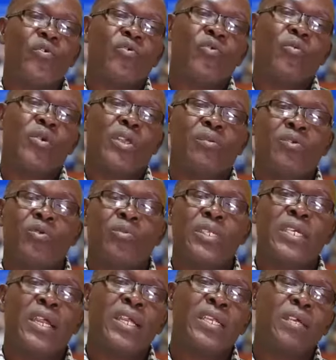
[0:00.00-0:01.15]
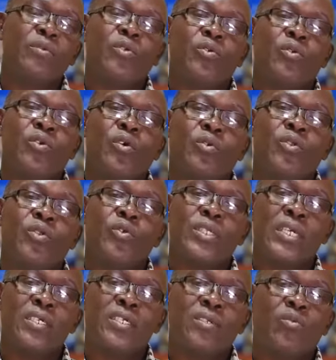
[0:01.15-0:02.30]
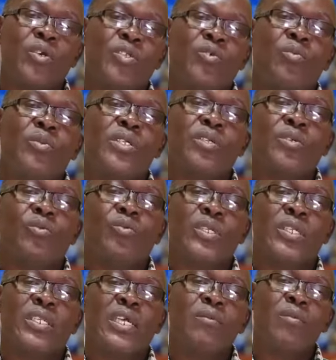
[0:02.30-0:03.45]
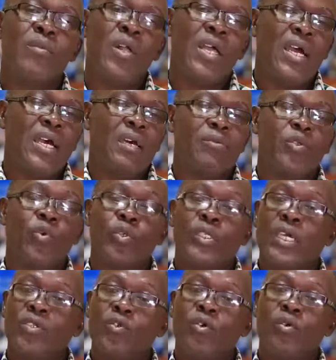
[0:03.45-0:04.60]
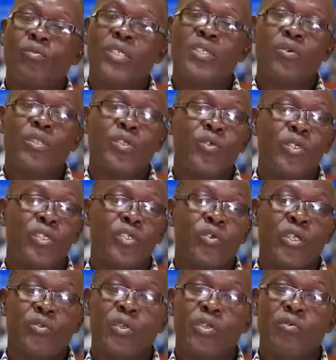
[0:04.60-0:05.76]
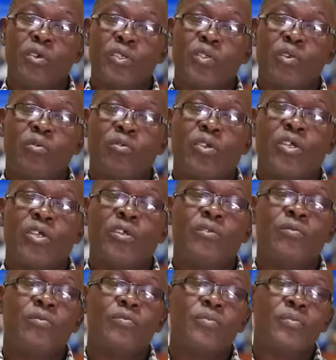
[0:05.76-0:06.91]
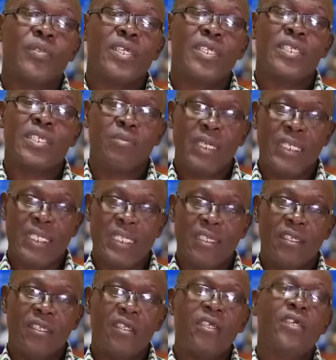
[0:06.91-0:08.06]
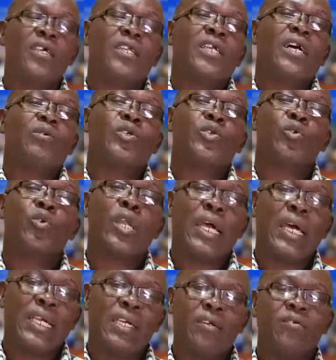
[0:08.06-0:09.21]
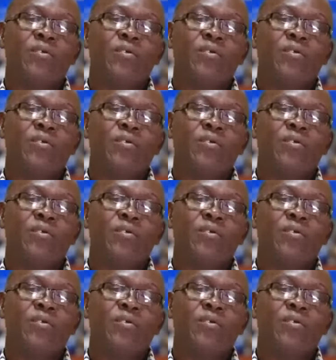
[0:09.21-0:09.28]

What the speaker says: you may direct them to your tutors when you meet with them. I'm told that your meeting with the tutors is on the 21st of this month. I wish you good luck.